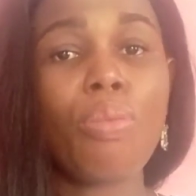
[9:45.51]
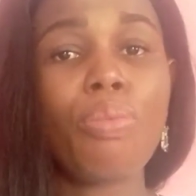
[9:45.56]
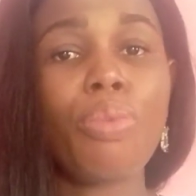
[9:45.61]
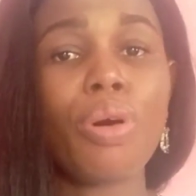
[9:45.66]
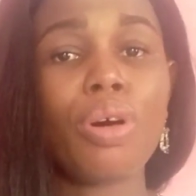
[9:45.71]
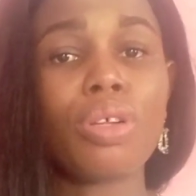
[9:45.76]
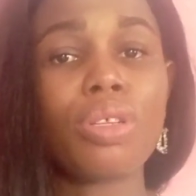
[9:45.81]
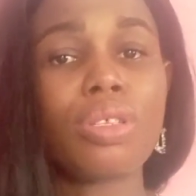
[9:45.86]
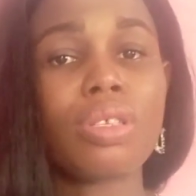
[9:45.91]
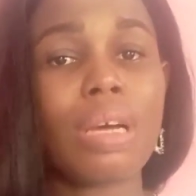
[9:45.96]

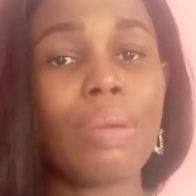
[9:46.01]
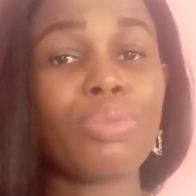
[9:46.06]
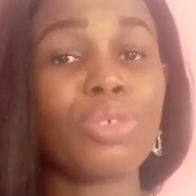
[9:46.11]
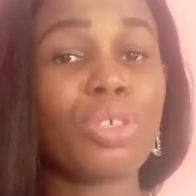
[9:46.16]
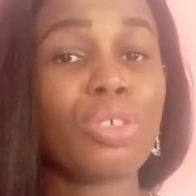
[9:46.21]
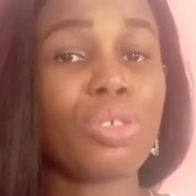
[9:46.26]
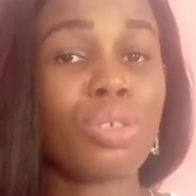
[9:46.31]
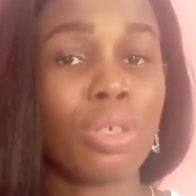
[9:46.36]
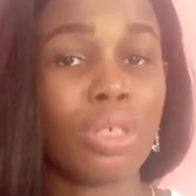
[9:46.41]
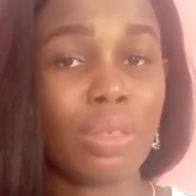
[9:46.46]
But I'm
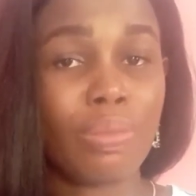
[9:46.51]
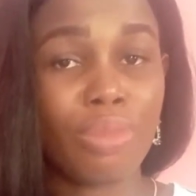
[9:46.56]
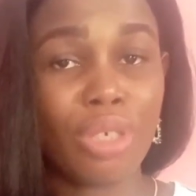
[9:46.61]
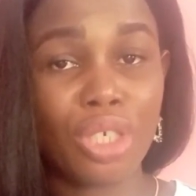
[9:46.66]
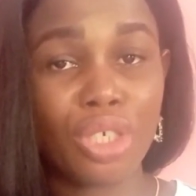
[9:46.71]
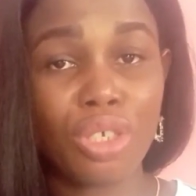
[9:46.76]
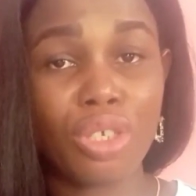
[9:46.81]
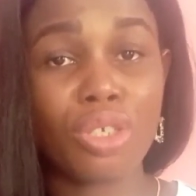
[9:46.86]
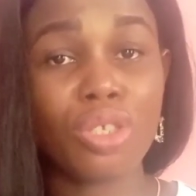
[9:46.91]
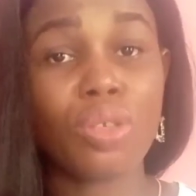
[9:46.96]
just going to
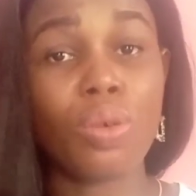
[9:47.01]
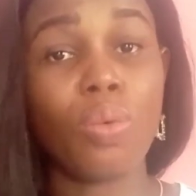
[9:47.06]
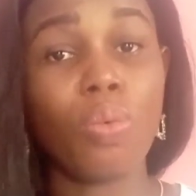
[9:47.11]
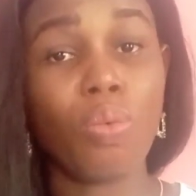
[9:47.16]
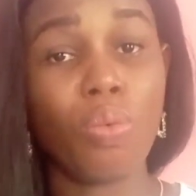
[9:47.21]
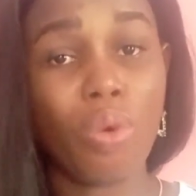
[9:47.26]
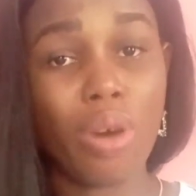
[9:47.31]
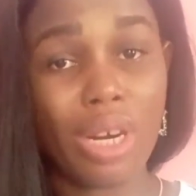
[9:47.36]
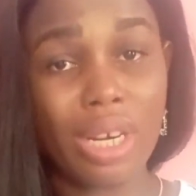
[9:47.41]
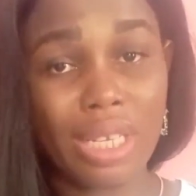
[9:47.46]
mention
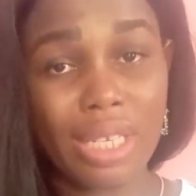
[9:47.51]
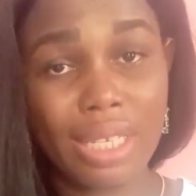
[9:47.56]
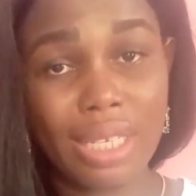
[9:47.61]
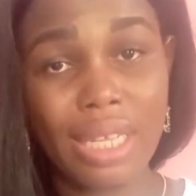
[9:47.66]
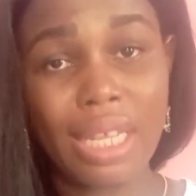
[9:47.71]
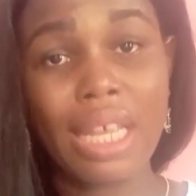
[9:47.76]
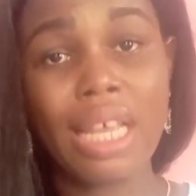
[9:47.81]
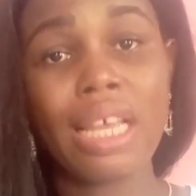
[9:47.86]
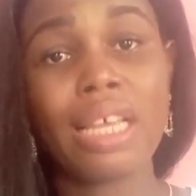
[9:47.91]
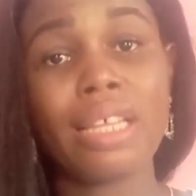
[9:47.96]
some
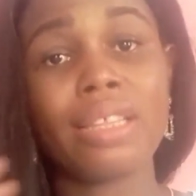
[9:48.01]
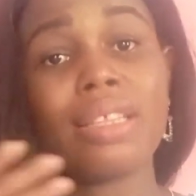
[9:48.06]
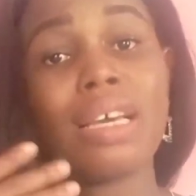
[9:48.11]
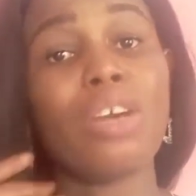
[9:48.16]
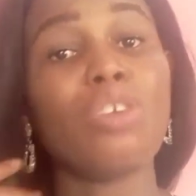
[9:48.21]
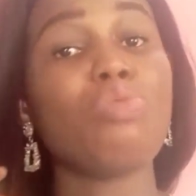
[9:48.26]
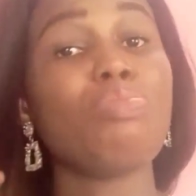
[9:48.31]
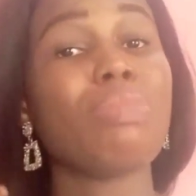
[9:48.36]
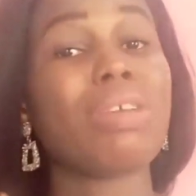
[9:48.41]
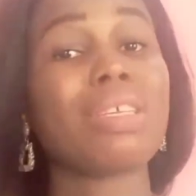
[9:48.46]
words
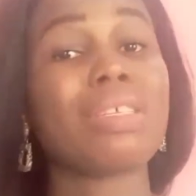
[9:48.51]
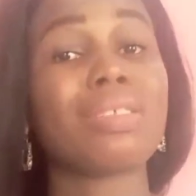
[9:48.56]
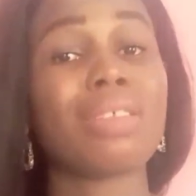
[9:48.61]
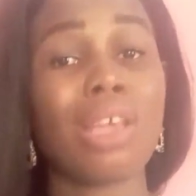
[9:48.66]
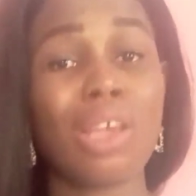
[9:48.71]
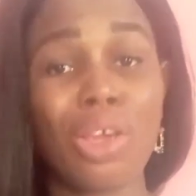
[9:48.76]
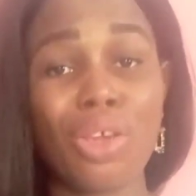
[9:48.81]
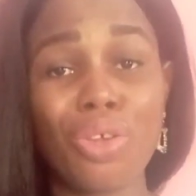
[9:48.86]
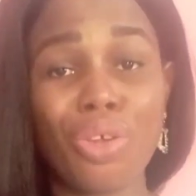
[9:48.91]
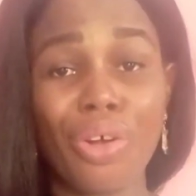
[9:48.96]
that you may
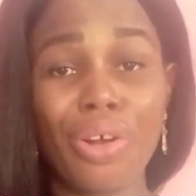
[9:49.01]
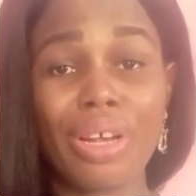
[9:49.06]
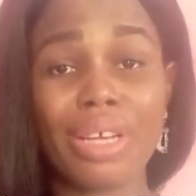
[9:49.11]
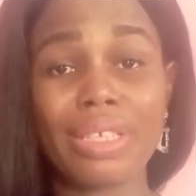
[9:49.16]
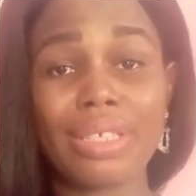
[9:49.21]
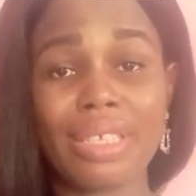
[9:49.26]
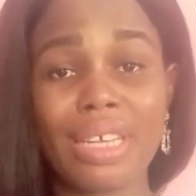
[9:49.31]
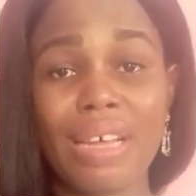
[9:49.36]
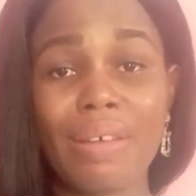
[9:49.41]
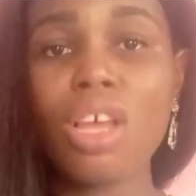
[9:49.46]
say in your
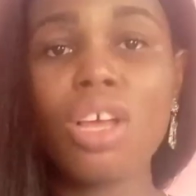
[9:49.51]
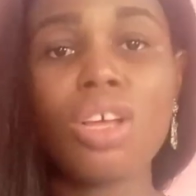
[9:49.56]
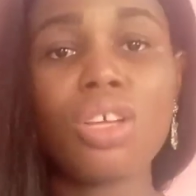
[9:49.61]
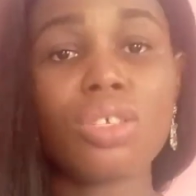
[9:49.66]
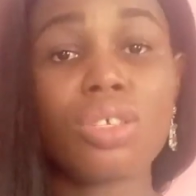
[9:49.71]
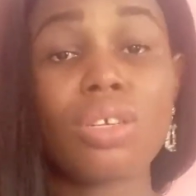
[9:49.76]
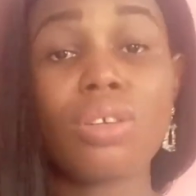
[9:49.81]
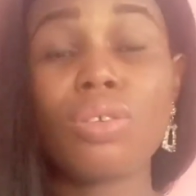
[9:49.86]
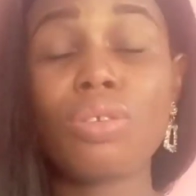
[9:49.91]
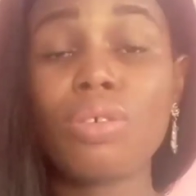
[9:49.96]
exam.
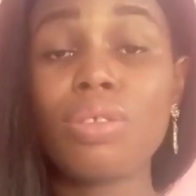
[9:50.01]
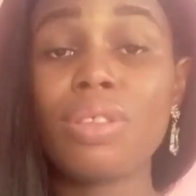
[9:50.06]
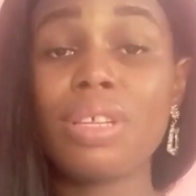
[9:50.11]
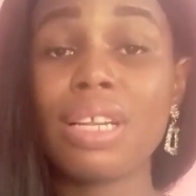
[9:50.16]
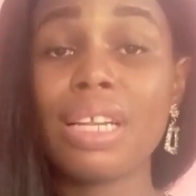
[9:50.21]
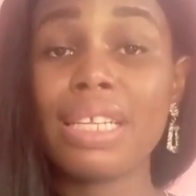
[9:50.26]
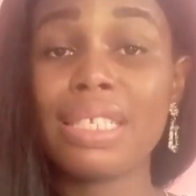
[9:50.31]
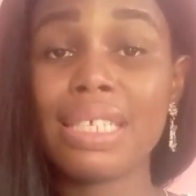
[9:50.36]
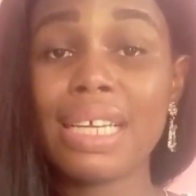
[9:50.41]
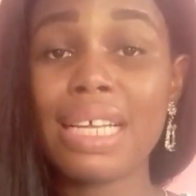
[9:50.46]
So you know
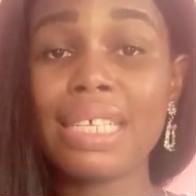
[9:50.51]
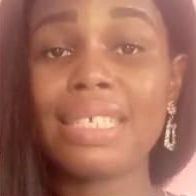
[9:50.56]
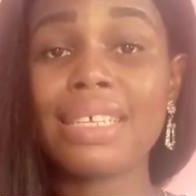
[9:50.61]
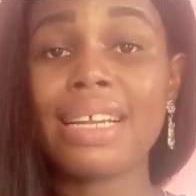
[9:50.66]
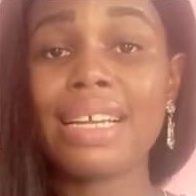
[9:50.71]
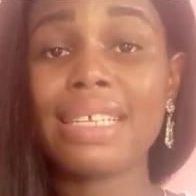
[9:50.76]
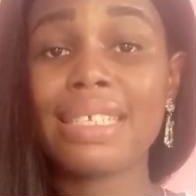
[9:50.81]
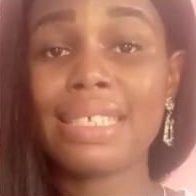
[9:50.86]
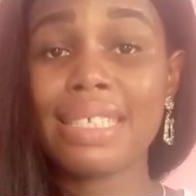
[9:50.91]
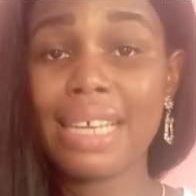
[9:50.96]
the letters
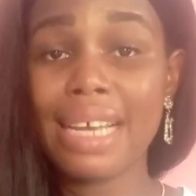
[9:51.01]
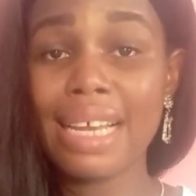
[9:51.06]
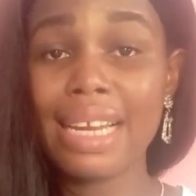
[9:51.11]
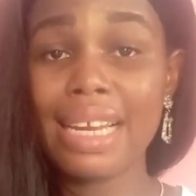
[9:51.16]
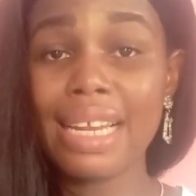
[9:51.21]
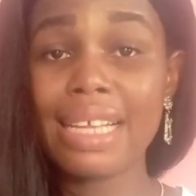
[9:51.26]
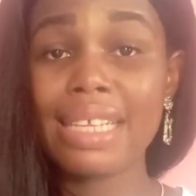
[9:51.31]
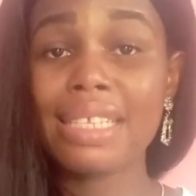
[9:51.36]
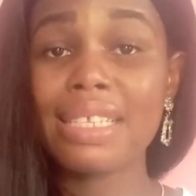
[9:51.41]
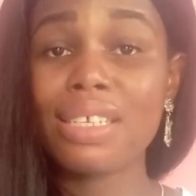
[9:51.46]
that are
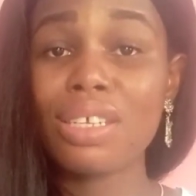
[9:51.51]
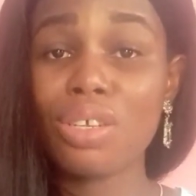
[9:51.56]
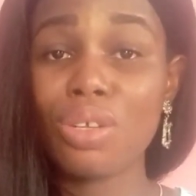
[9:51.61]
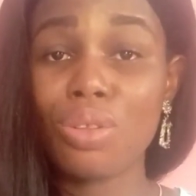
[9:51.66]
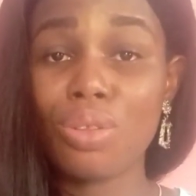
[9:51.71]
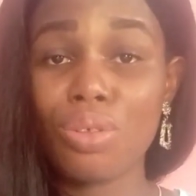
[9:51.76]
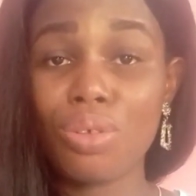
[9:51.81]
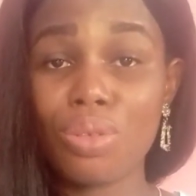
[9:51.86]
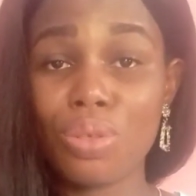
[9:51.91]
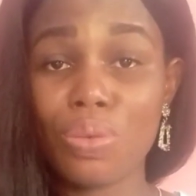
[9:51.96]
silent
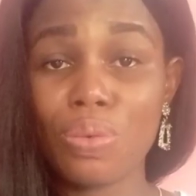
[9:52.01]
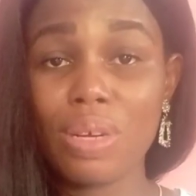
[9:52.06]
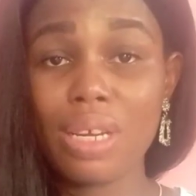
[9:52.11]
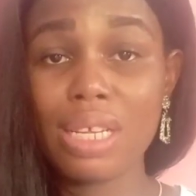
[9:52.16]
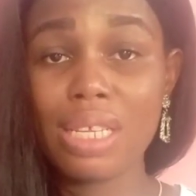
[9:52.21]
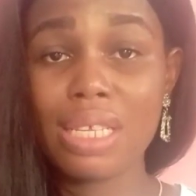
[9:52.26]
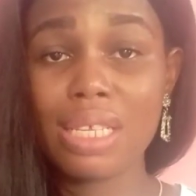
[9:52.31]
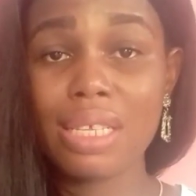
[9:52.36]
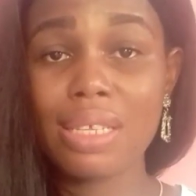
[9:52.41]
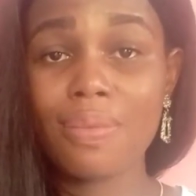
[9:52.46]
in those
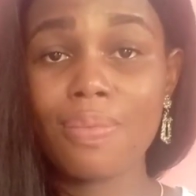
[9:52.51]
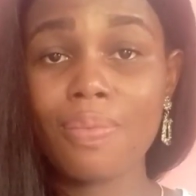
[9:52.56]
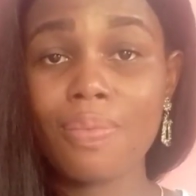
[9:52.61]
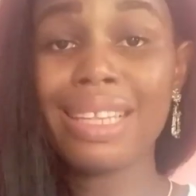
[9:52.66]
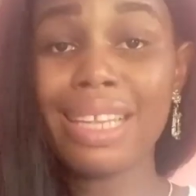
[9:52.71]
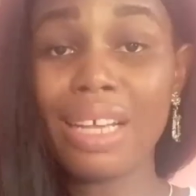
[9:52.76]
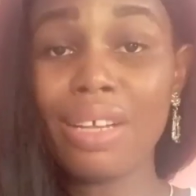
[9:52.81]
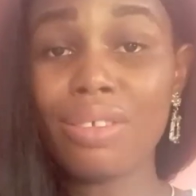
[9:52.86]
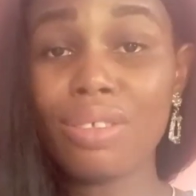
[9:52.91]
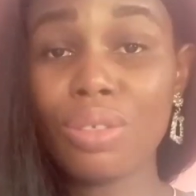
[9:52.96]
words.
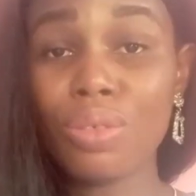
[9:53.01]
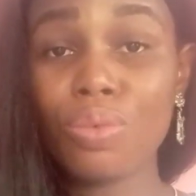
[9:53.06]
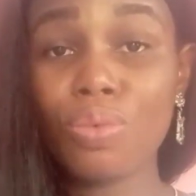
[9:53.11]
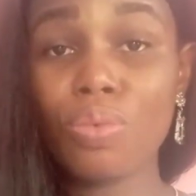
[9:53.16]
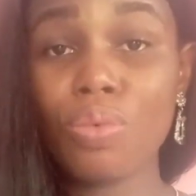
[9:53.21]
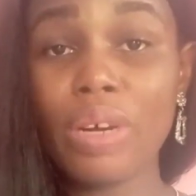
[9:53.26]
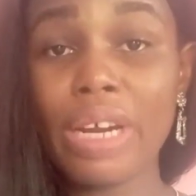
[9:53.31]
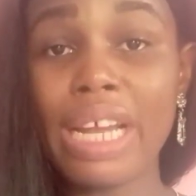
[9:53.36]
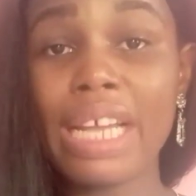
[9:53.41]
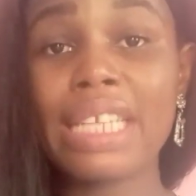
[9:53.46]
Now the
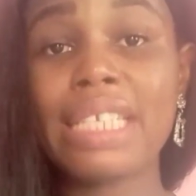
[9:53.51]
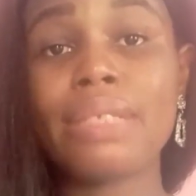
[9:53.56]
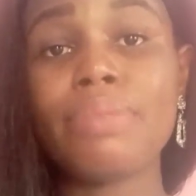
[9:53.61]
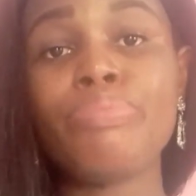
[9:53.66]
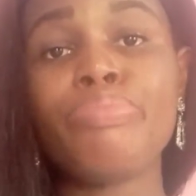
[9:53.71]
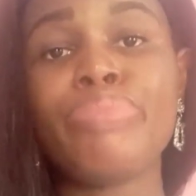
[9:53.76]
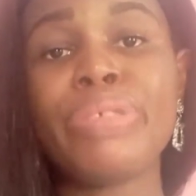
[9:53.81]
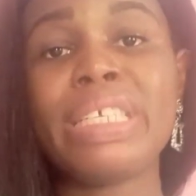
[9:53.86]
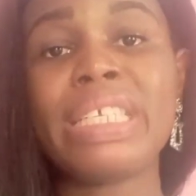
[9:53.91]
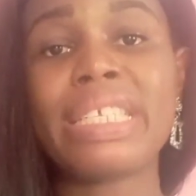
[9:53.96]
words
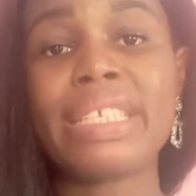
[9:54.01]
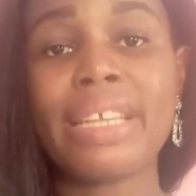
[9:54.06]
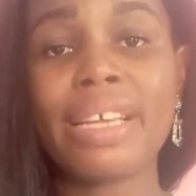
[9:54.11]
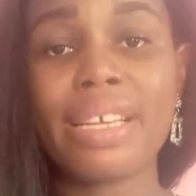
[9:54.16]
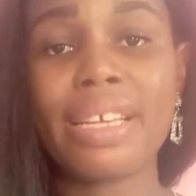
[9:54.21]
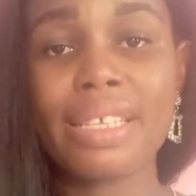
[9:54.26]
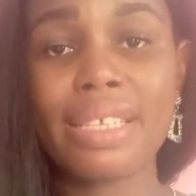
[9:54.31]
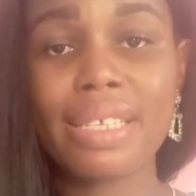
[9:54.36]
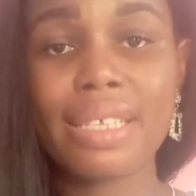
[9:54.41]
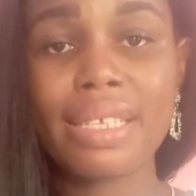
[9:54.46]

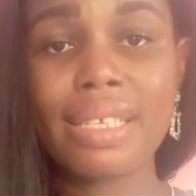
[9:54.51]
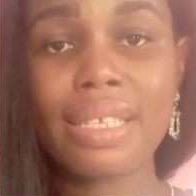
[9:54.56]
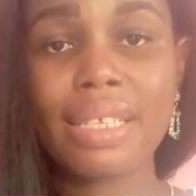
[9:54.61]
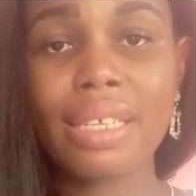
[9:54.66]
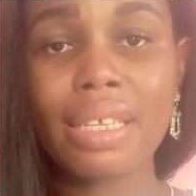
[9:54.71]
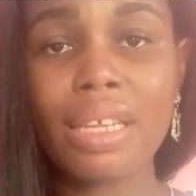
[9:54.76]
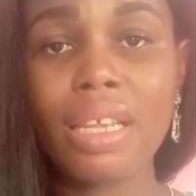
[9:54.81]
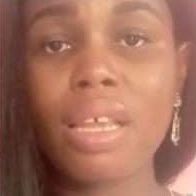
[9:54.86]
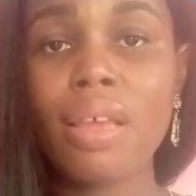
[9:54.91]
business.